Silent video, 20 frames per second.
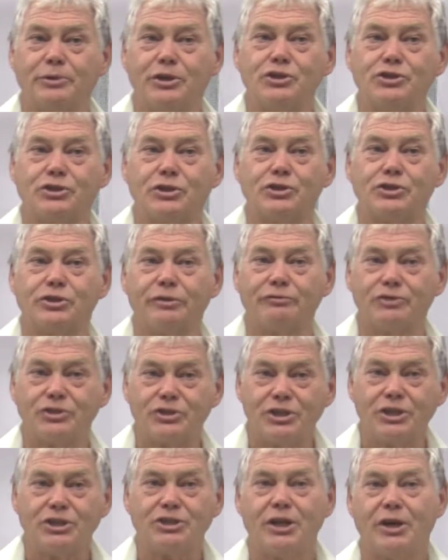distance of
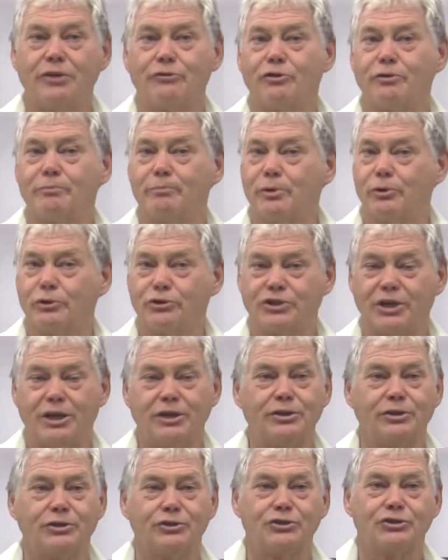600mm
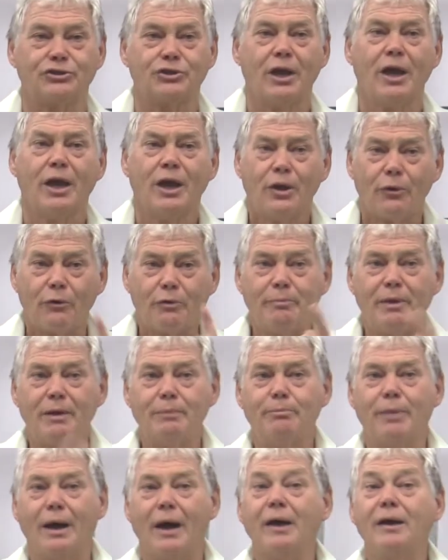centres.
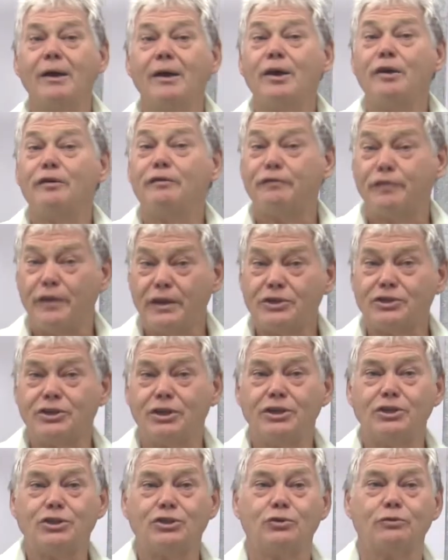Remember,
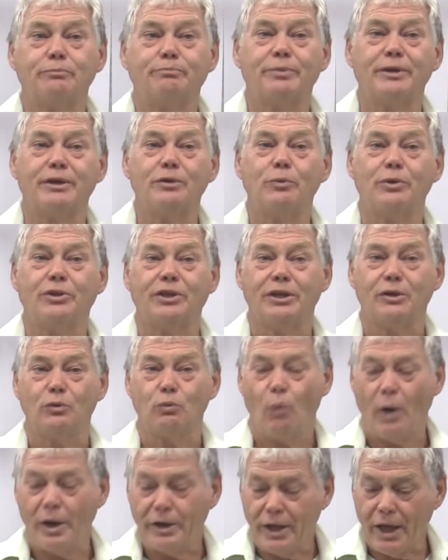fixing should be within
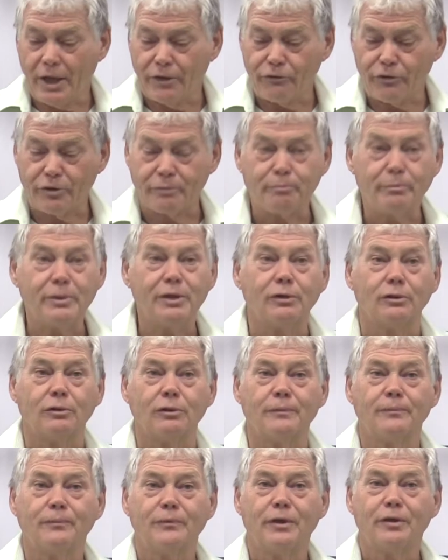100mm
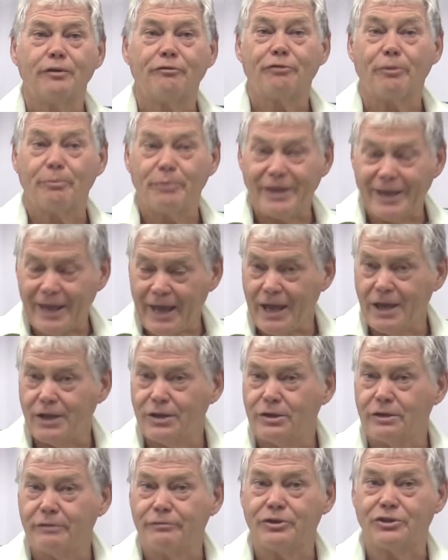from the
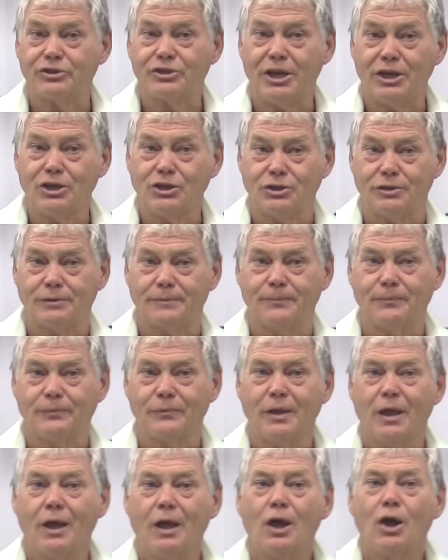end of the section.
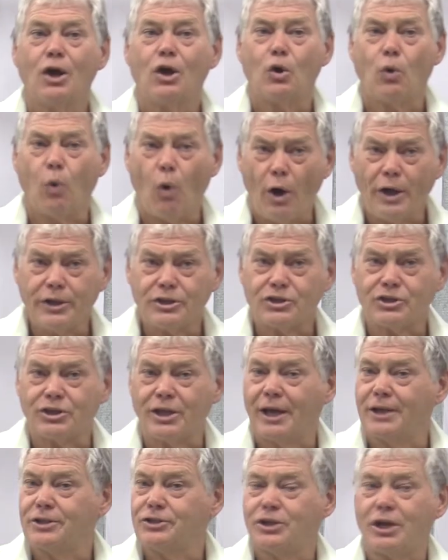Quiet
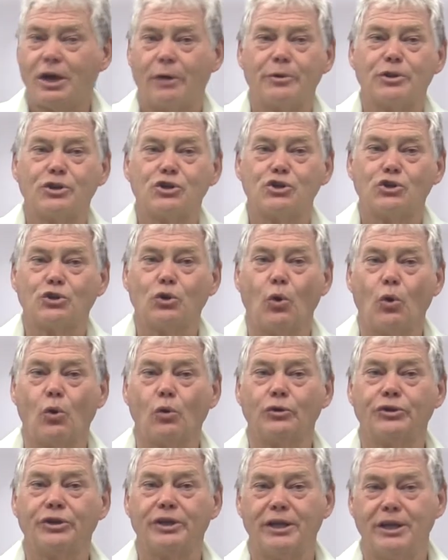studs are
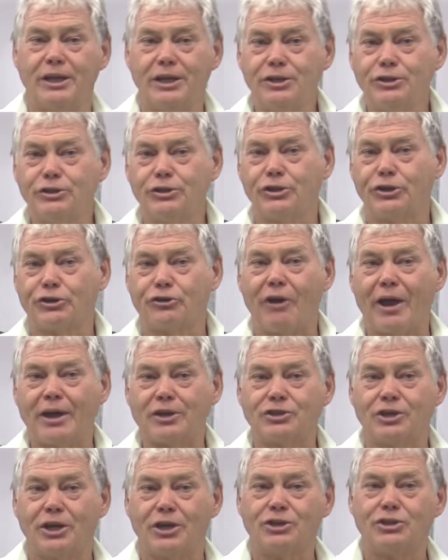installed into the track
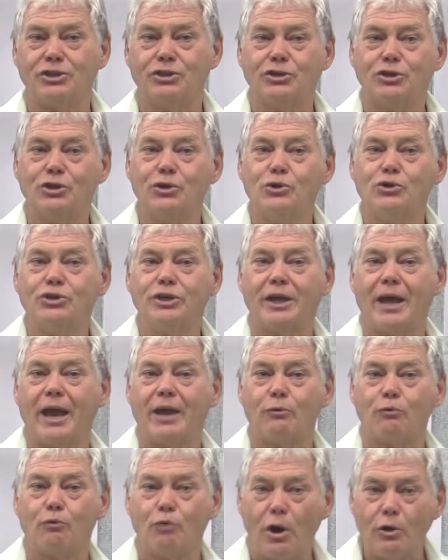section using
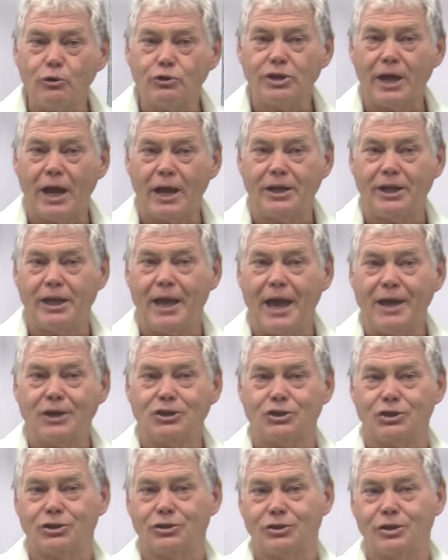a rotating
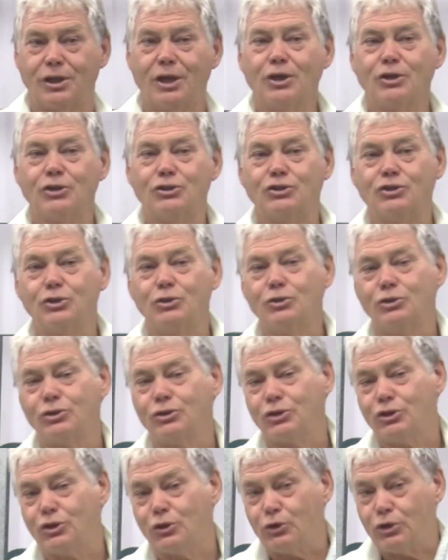action due to
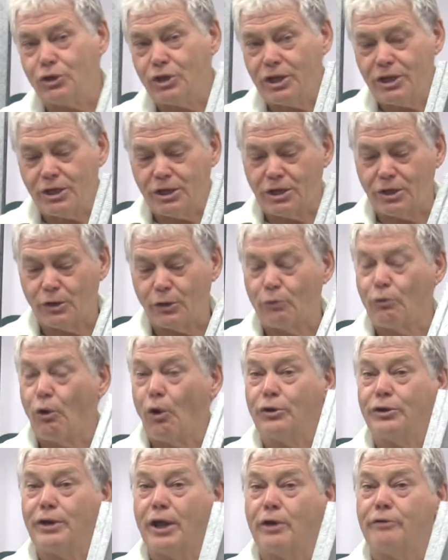the unique
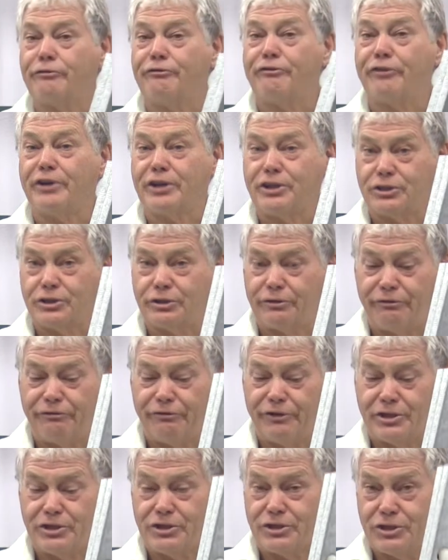Rondo friction
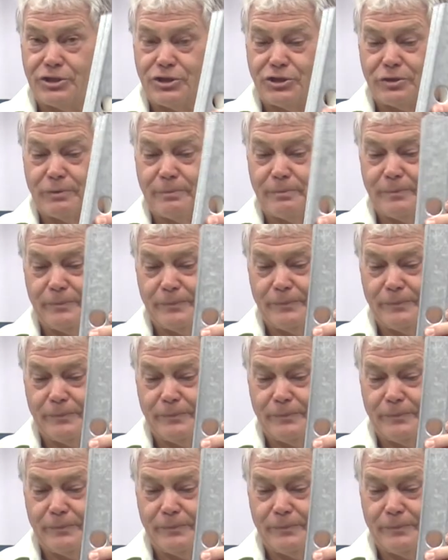fit system.